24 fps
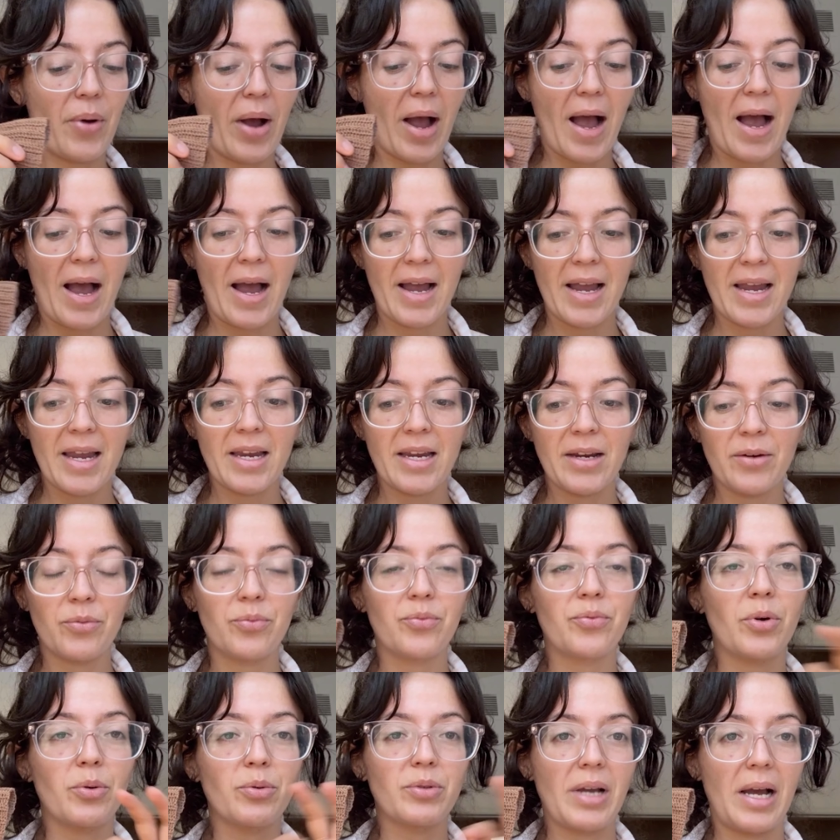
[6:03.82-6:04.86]
I
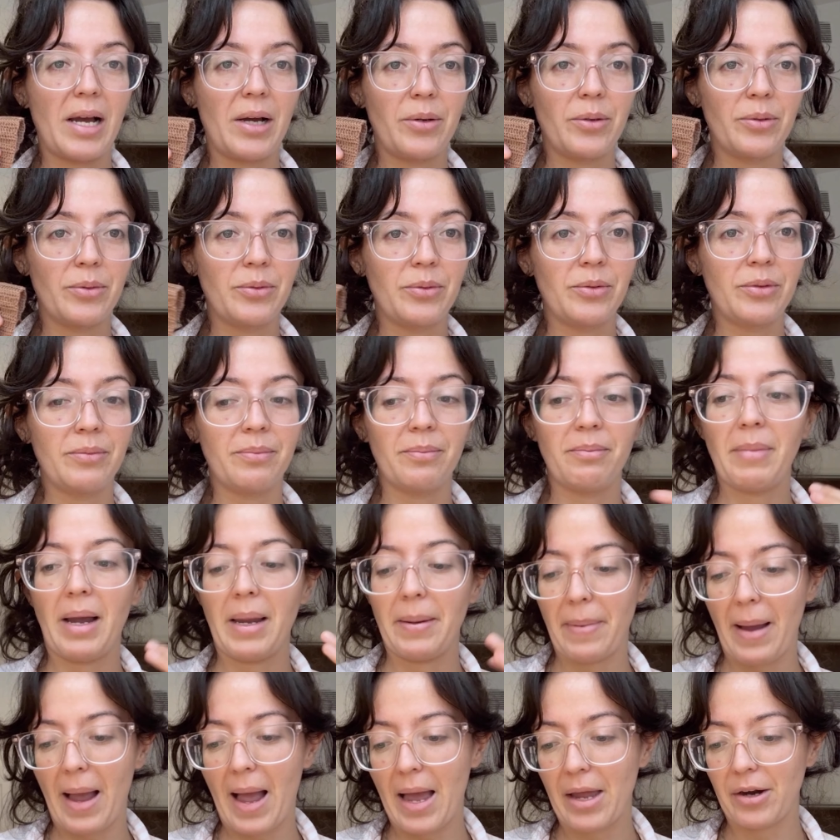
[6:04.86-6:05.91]
wrote down
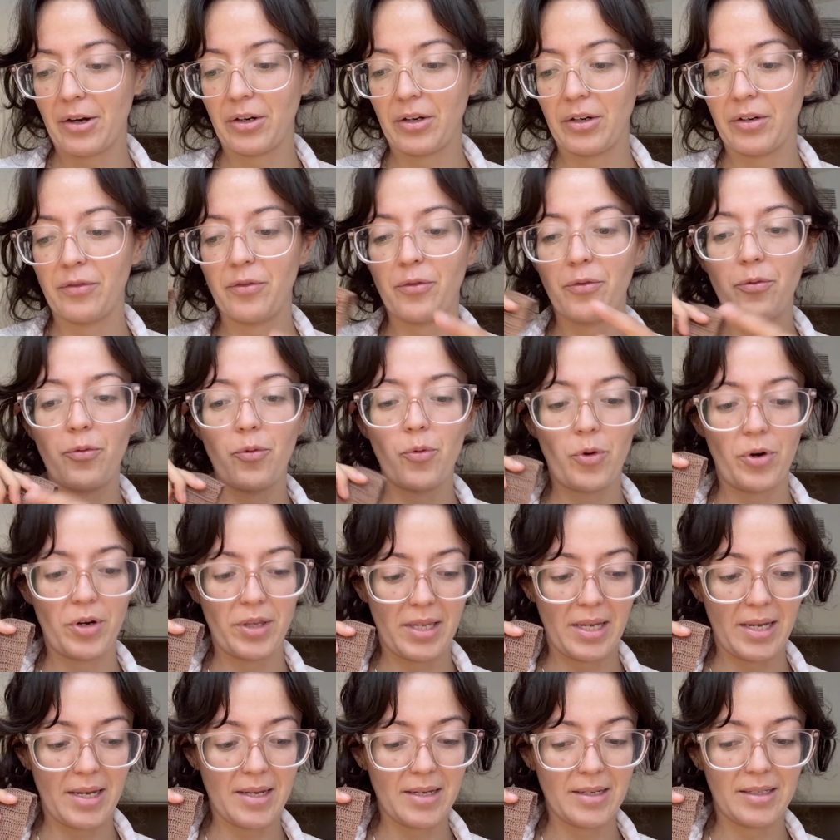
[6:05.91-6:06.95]
my pattern for
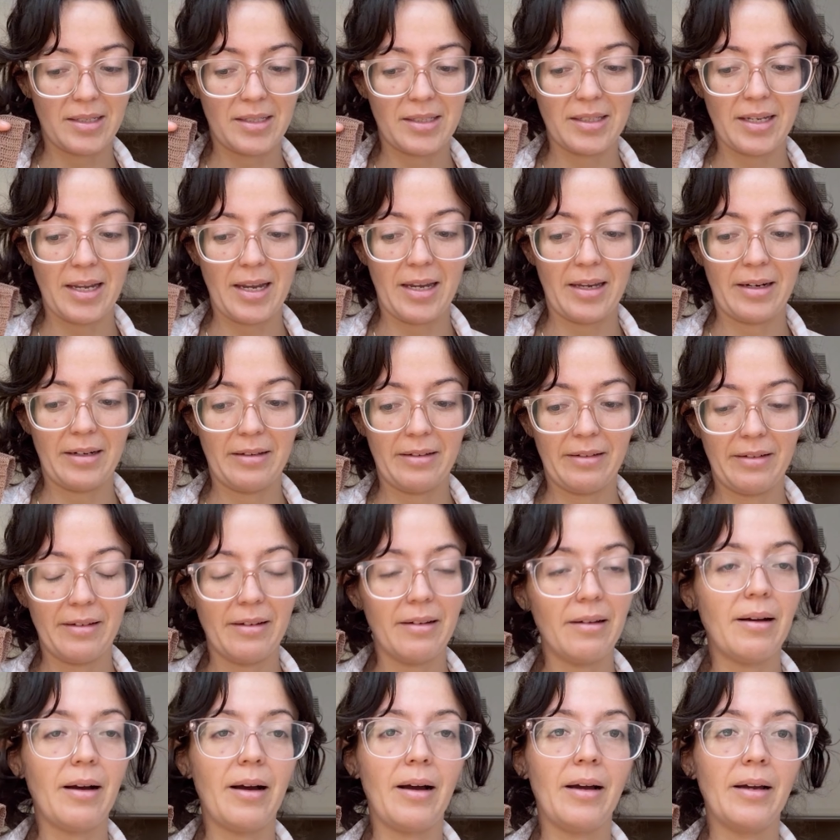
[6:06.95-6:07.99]
this and
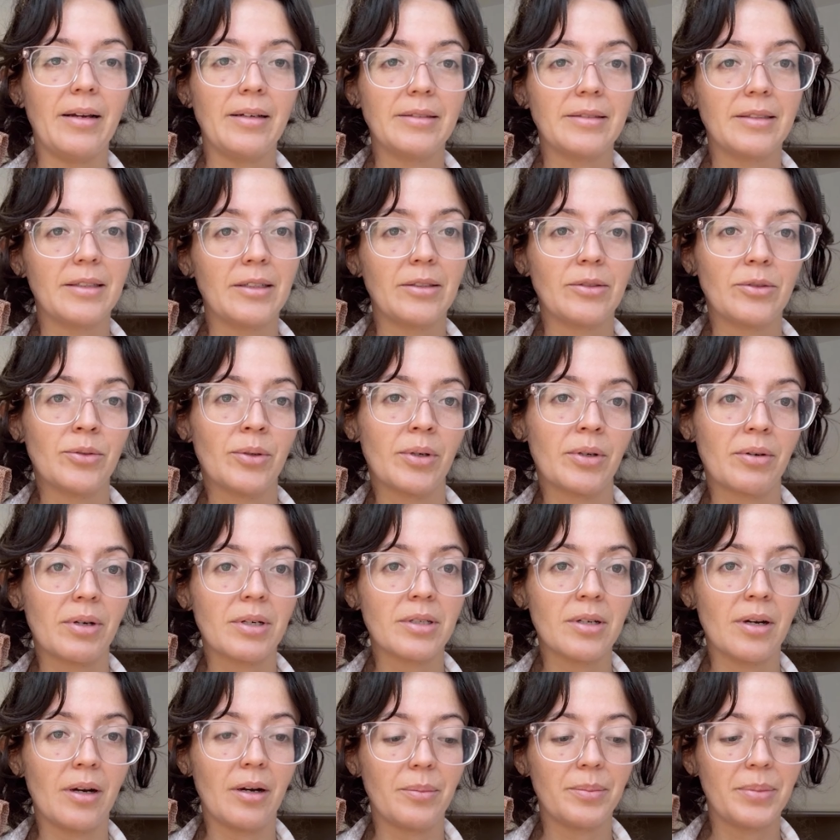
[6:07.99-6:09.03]
I didn't do a
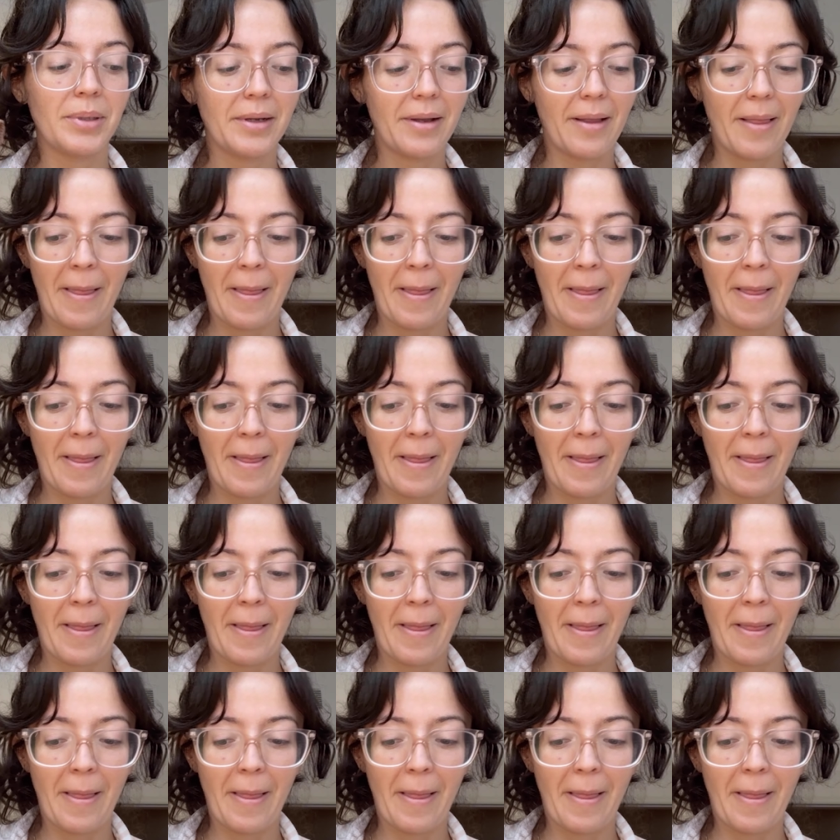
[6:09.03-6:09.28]
great job.